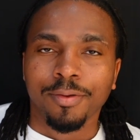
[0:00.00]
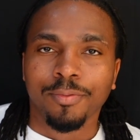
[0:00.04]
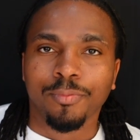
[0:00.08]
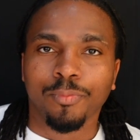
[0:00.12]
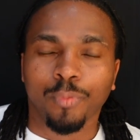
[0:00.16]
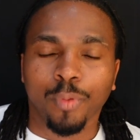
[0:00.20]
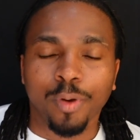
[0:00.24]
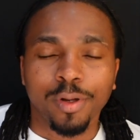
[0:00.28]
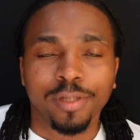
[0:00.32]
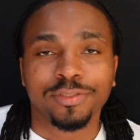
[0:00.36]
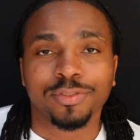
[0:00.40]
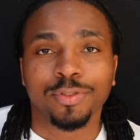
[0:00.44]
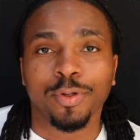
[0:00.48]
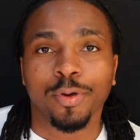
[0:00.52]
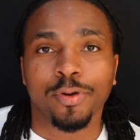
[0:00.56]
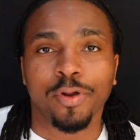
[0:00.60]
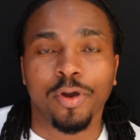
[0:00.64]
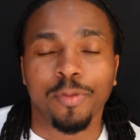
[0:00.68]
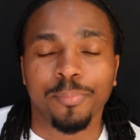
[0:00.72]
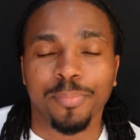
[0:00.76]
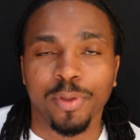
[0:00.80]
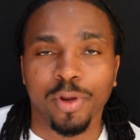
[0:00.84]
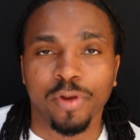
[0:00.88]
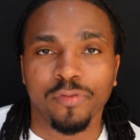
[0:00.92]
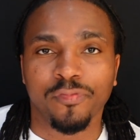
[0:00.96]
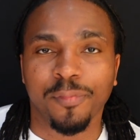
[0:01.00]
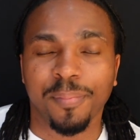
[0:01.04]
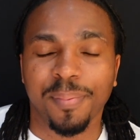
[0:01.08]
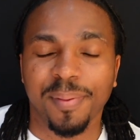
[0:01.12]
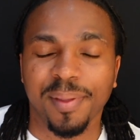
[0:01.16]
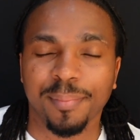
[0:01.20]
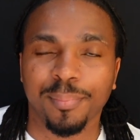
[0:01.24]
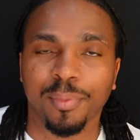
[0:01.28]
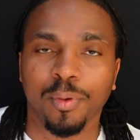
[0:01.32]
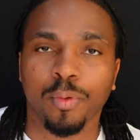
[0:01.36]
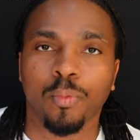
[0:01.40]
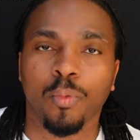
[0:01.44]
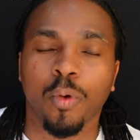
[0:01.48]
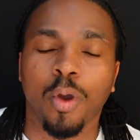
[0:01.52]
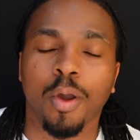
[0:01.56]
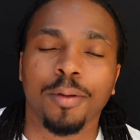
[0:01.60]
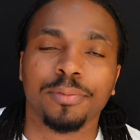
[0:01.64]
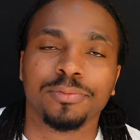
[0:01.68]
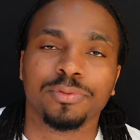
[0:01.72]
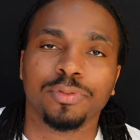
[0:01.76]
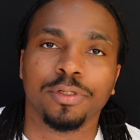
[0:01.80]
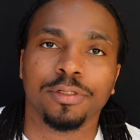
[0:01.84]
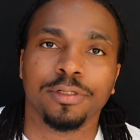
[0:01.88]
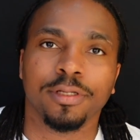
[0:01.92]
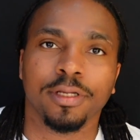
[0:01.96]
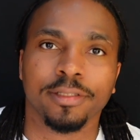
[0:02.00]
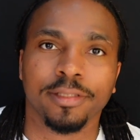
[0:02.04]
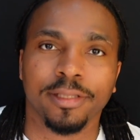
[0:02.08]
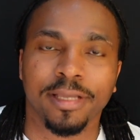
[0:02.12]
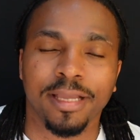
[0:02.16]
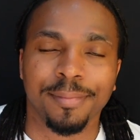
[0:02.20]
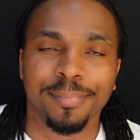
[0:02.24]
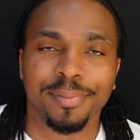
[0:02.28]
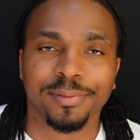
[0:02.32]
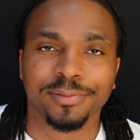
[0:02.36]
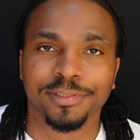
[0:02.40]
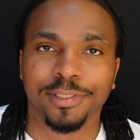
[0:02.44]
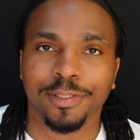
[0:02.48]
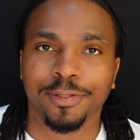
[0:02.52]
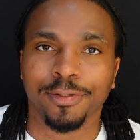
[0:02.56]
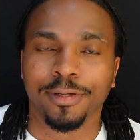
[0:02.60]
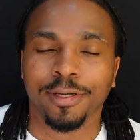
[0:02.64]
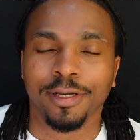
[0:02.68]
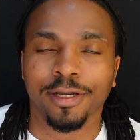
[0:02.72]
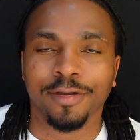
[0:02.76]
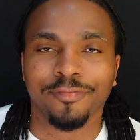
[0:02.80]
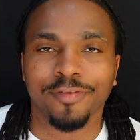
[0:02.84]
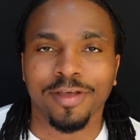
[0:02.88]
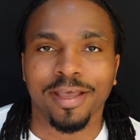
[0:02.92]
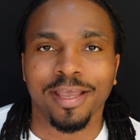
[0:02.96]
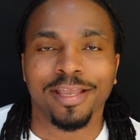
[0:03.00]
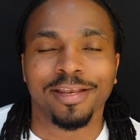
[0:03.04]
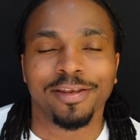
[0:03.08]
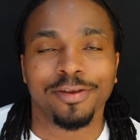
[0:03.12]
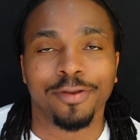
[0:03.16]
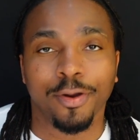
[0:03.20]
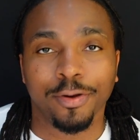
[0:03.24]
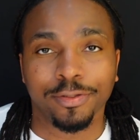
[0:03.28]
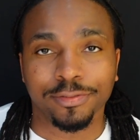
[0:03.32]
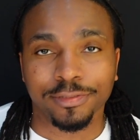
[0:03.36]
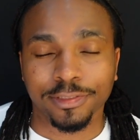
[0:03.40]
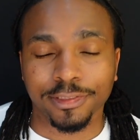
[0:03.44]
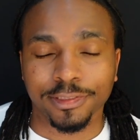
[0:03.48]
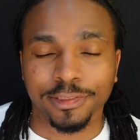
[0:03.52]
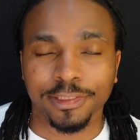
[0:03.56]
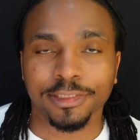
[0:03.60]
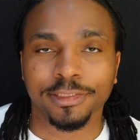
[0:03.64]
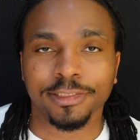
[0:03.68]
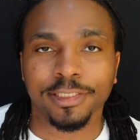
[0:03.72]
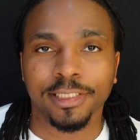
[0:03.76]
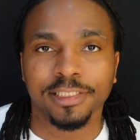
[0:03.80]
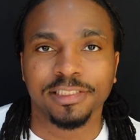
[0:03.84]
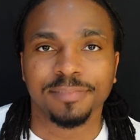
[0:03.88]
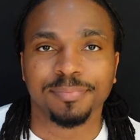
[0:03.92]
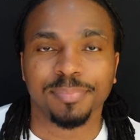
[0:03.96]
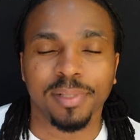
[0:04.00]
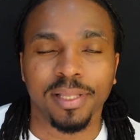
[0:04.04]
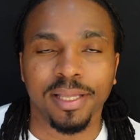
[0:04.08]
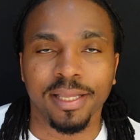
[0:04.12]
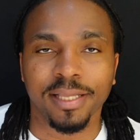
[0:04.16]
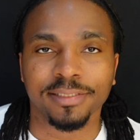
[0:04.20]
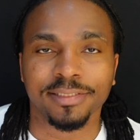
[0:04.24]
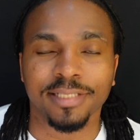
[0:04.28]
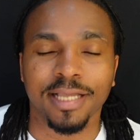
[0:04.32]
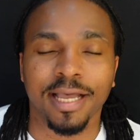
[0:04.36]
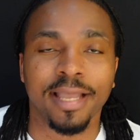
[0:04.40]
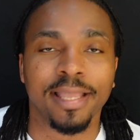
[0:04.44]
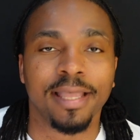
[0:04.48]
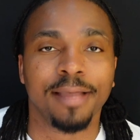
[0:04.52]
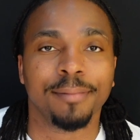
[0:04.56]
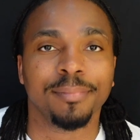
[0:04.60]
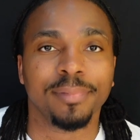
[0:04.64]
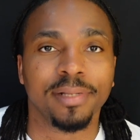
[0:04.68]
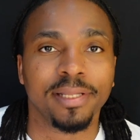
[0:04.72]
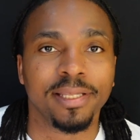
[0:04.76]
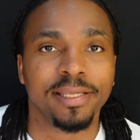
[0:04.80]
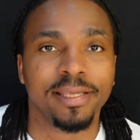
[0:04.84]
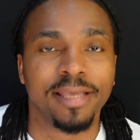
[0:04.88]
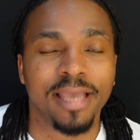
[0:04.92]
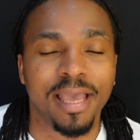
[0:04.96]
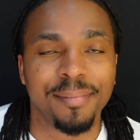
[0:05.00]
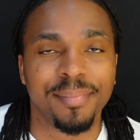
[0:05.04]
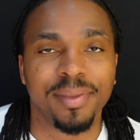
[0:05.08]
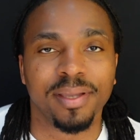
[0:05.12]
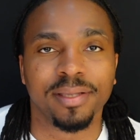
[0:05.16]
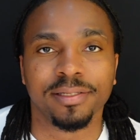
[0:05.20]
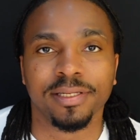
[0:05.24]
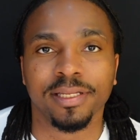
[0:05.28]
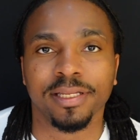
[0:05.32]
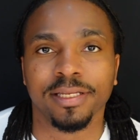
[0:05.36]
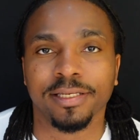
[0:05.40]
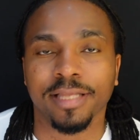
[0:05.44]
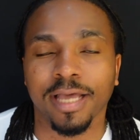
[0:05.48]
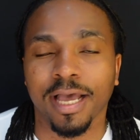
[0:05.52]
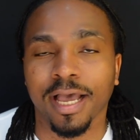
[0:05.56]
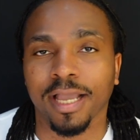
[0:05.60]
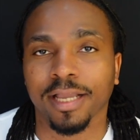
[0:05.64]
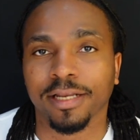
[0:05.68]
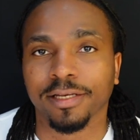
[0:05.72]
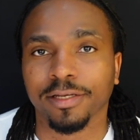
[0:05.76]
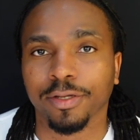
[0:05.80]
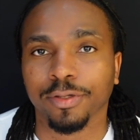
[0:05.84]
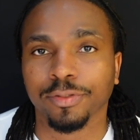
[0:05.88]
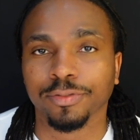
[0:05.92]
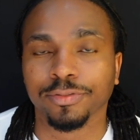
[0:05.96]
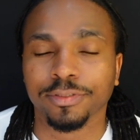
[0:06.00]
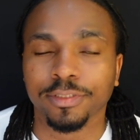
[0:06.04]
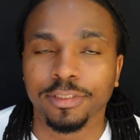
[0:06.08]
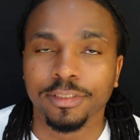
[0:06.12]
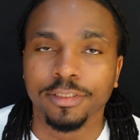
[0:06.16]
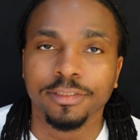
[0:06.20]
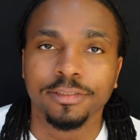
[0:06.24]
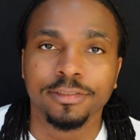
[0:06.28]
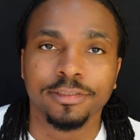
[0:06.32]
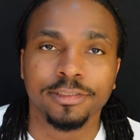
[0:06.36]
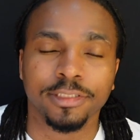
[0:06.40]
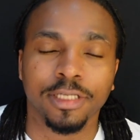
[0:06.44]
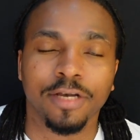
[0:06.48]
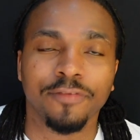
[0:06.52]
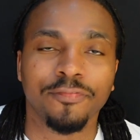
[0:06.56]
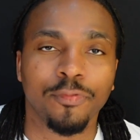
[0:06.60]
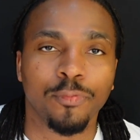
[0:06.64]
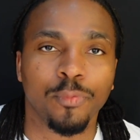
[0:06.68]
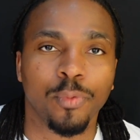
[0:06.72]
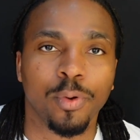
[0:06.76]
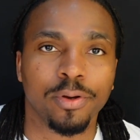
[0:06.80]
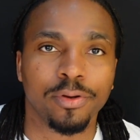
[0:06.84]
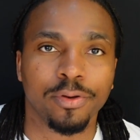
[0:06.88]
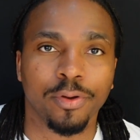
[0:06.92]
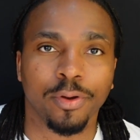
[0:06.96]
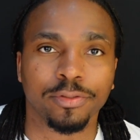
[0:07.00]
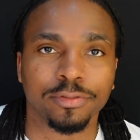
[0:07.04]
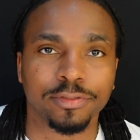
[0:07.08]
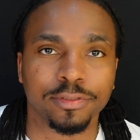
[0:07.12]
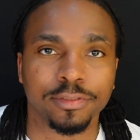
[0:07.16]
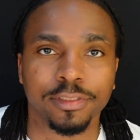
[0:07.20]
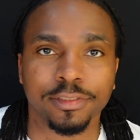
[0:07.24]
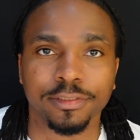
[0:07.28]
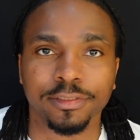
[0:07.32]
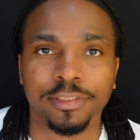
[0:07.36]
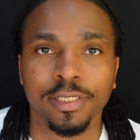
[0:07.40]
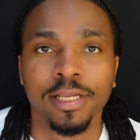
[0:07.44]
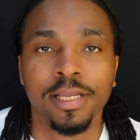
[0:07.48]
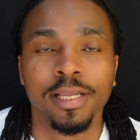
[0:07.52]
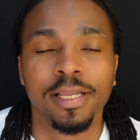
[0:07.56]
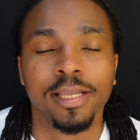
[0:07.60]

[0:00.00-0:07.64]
What is going on, beautiful people? Welcome to another episode of A Narcissist Explains. I am Lee Hammock, the diagnosed self aware narcissist.